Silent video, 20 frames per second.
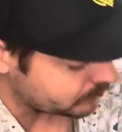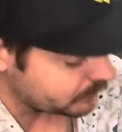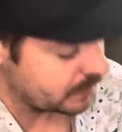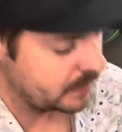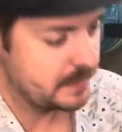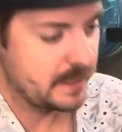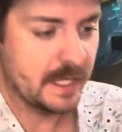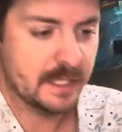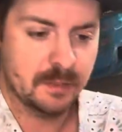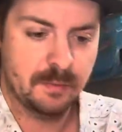
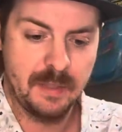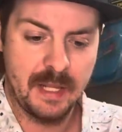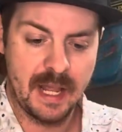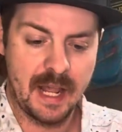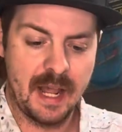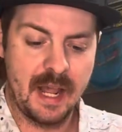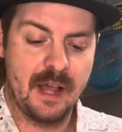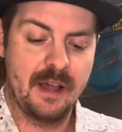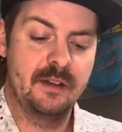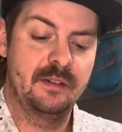Next, we
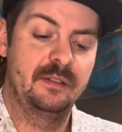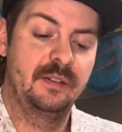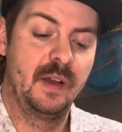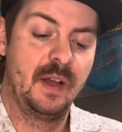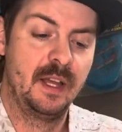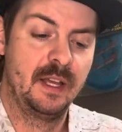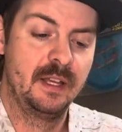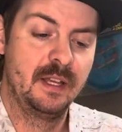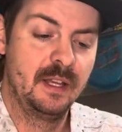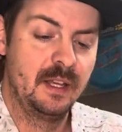have
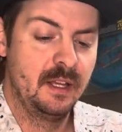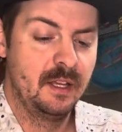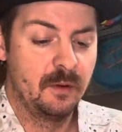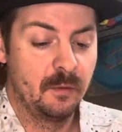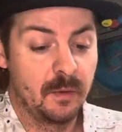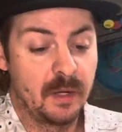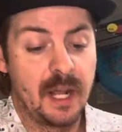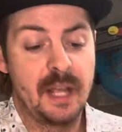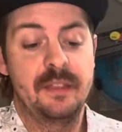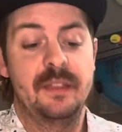
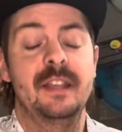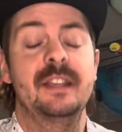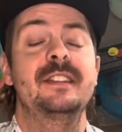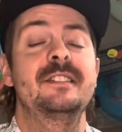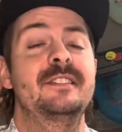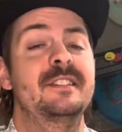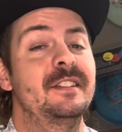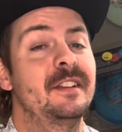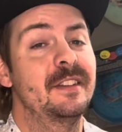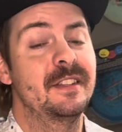what I think
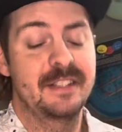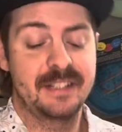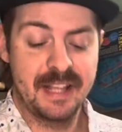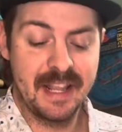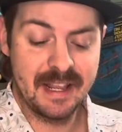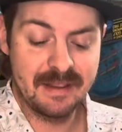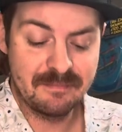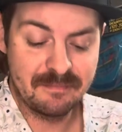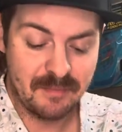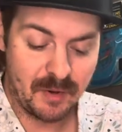is still the
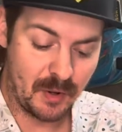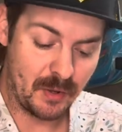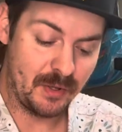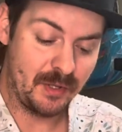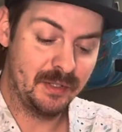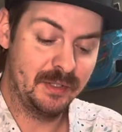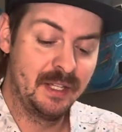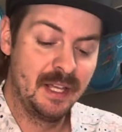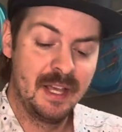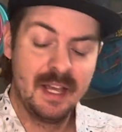same
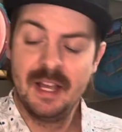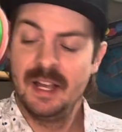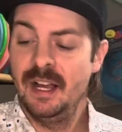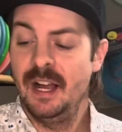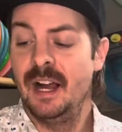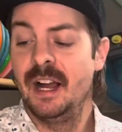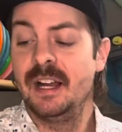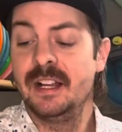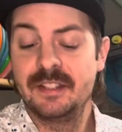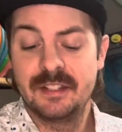mold.
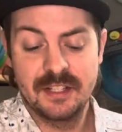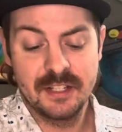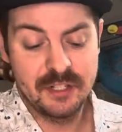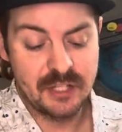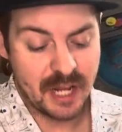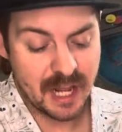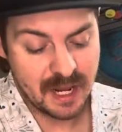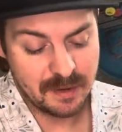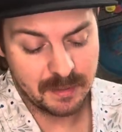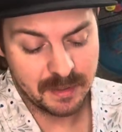It's the
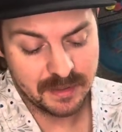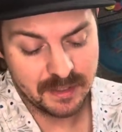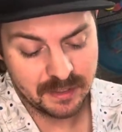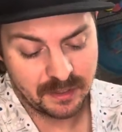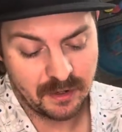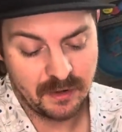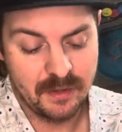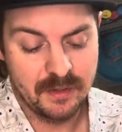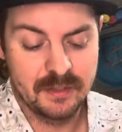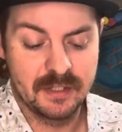J, but they're
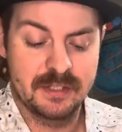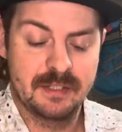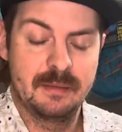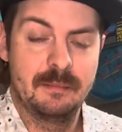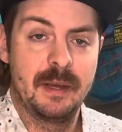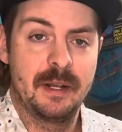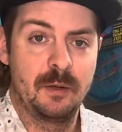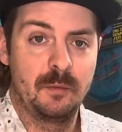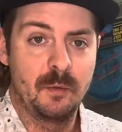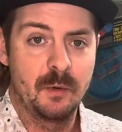calling this the
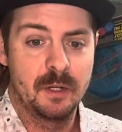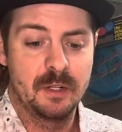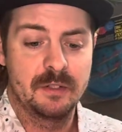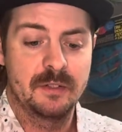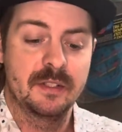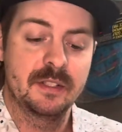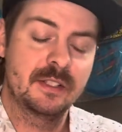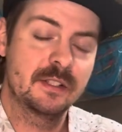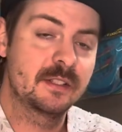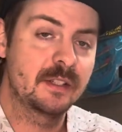Metal Warrior. So
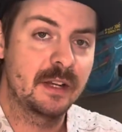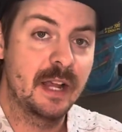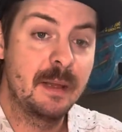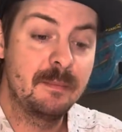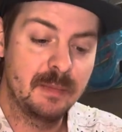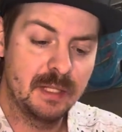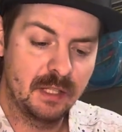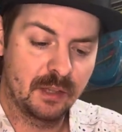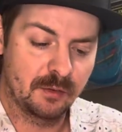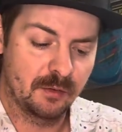this is their
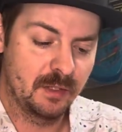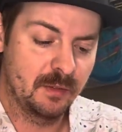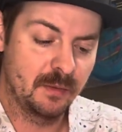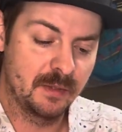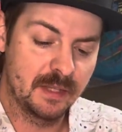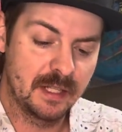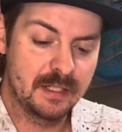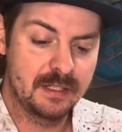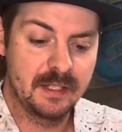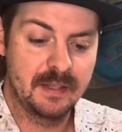MD3
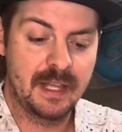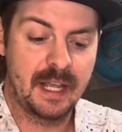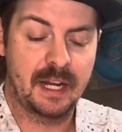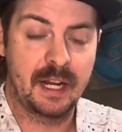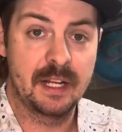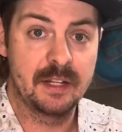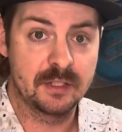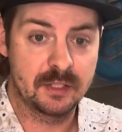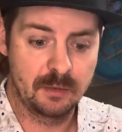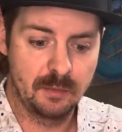when they did that
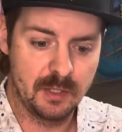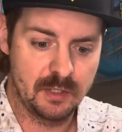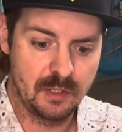kind of switch